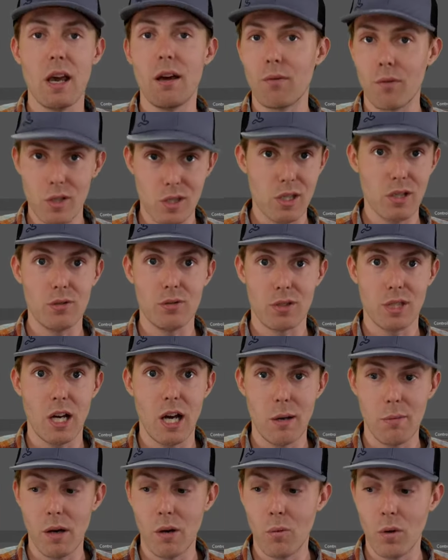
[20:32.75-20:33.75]
every single
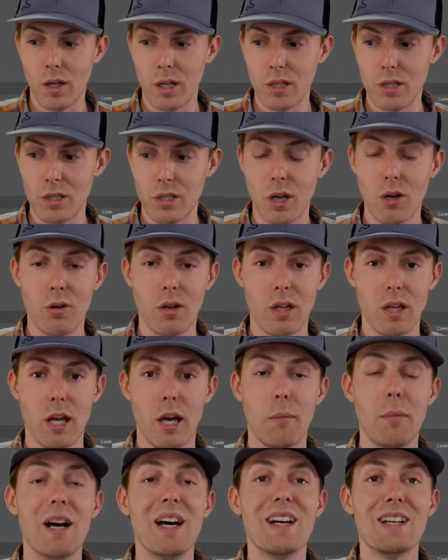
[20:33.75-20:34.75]
time I wanted to go to
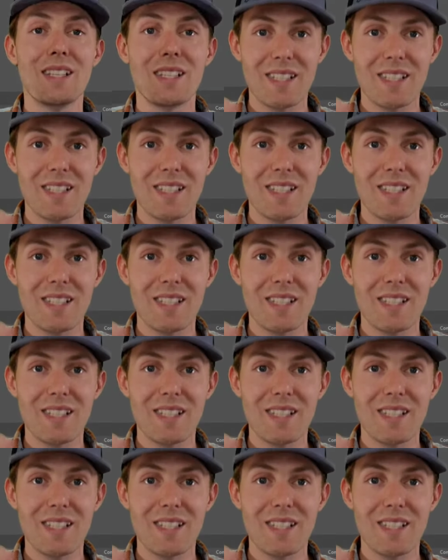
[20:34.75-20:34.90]
them,